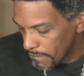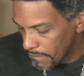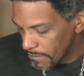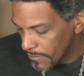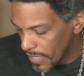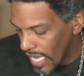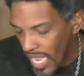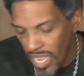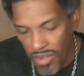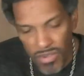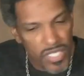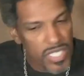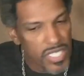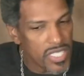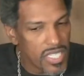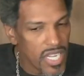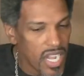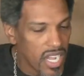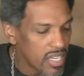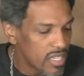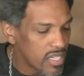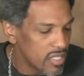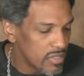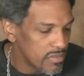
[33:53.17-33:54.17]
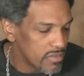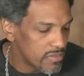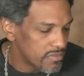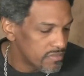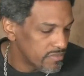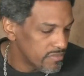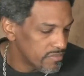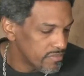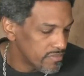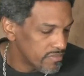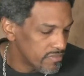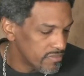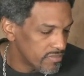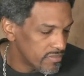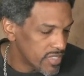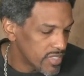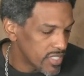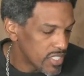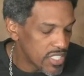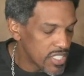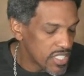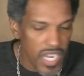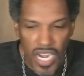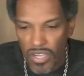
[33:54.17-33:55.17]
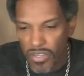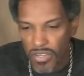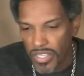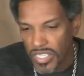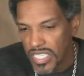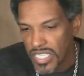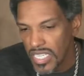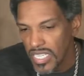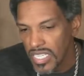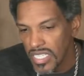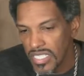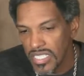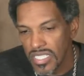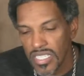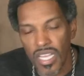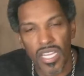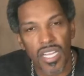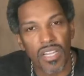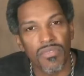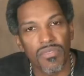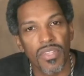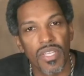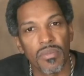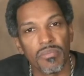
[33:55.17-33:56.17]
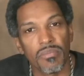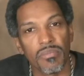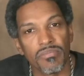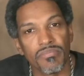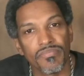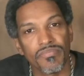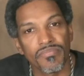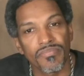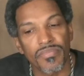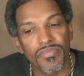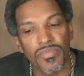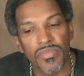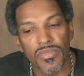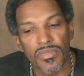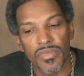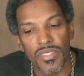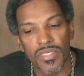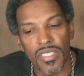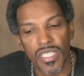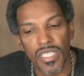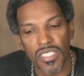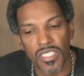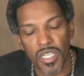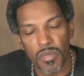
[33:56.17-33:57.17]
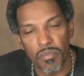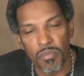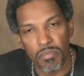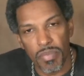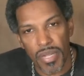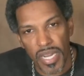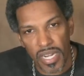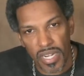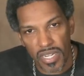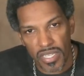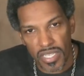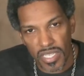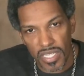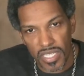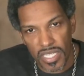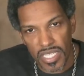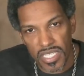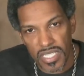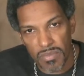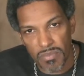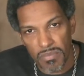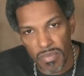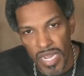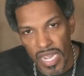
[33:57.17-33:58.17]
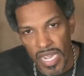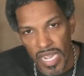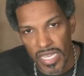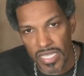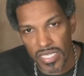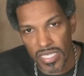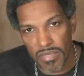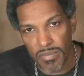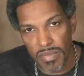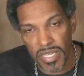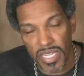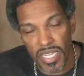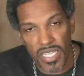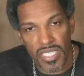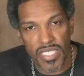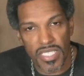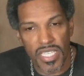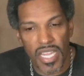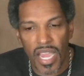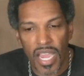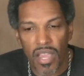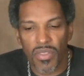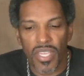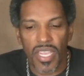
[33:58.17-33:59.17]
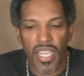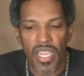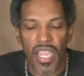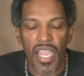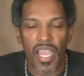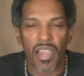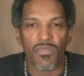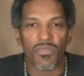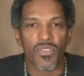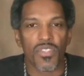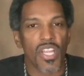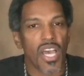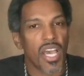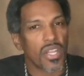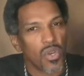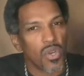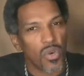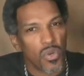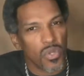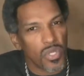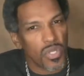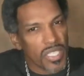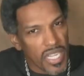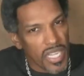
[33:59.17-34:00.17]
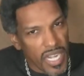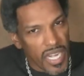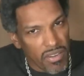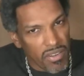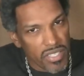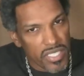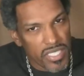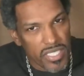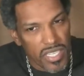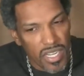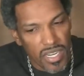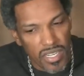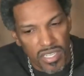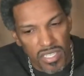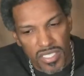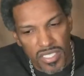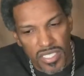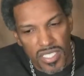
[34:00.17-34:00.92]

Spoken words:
Aristotle, Socrates, none of them can compare to these minds, because now they have not only Aristotle and